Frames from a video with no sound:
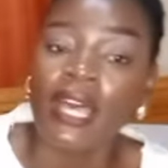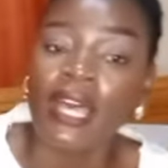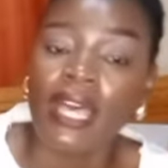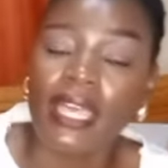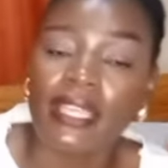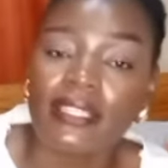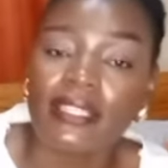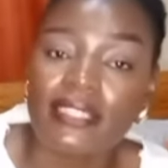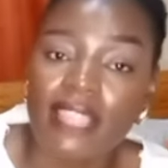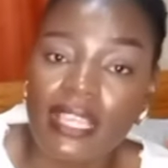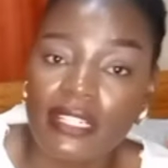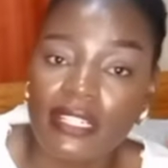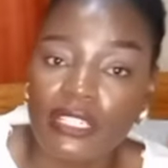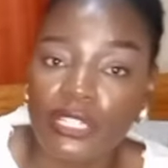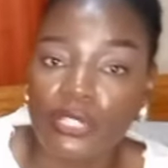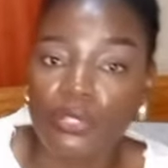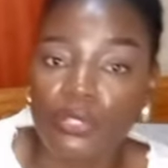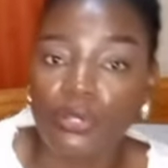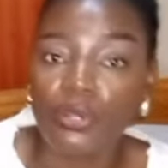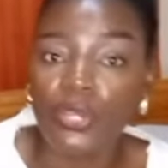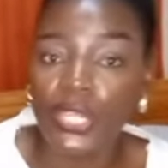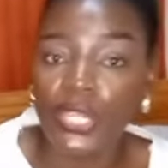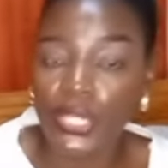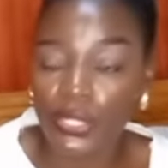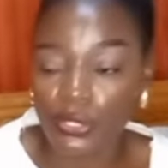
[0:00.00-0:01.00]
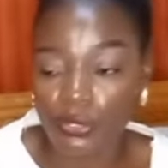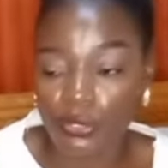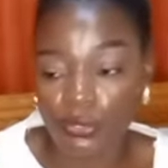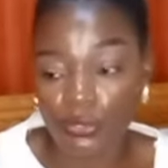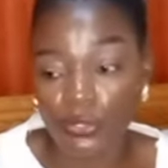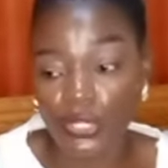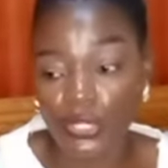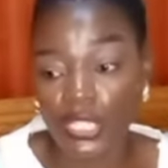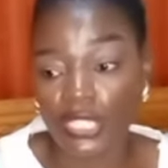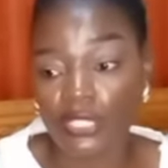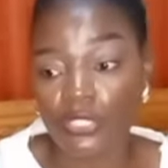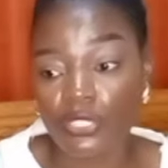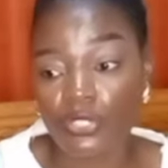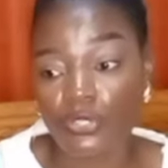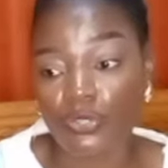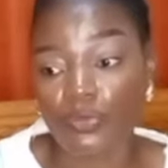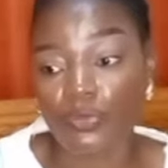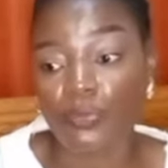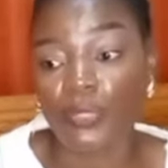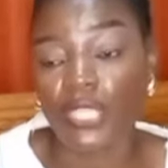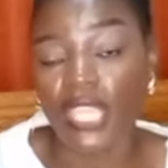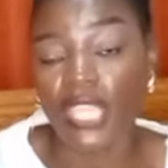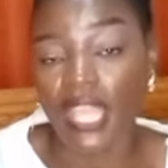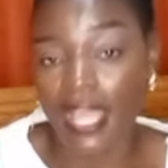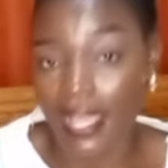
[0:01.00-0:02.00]
exactly you're going to
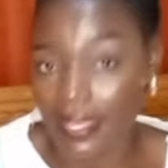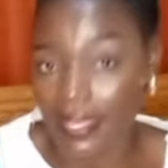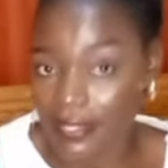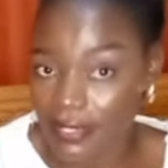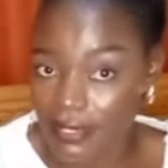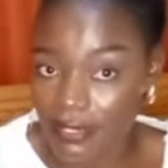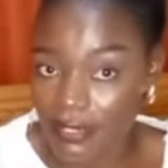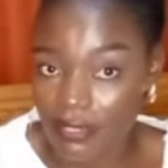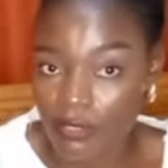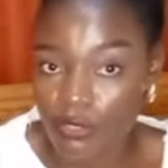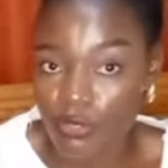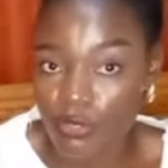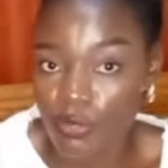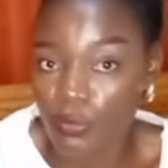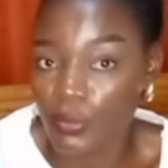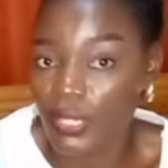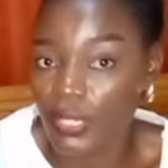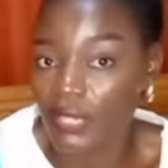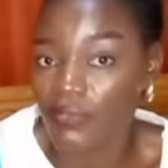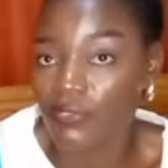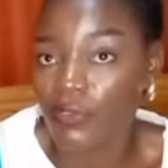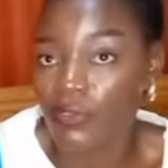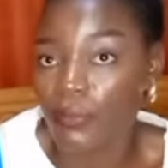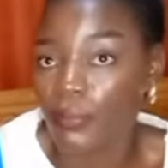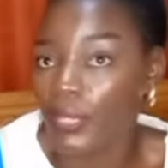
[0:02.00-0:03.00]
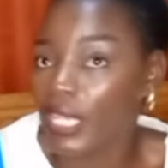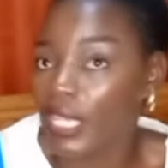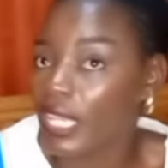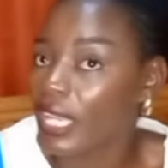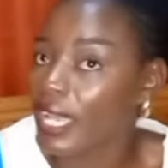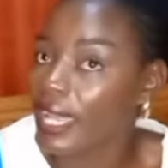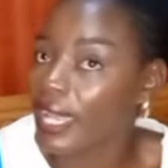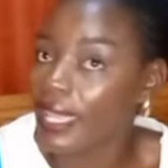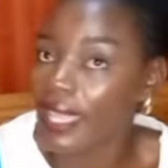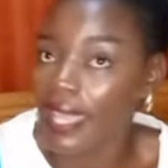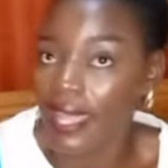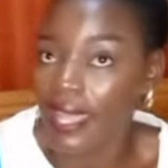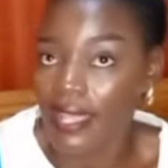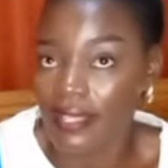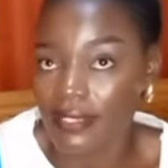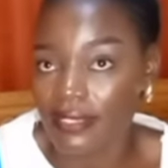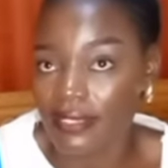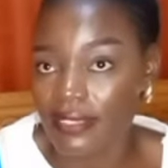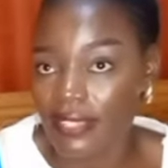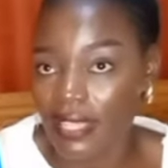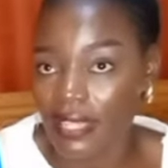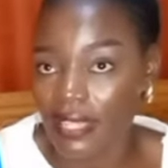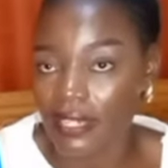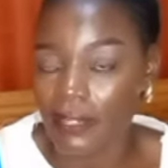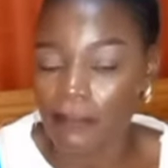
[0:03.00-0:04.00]
be asked. So for me, I
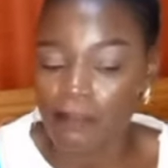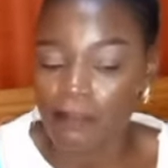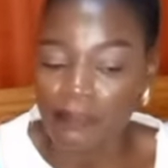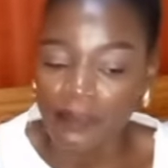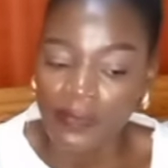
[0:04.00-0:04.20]
answered.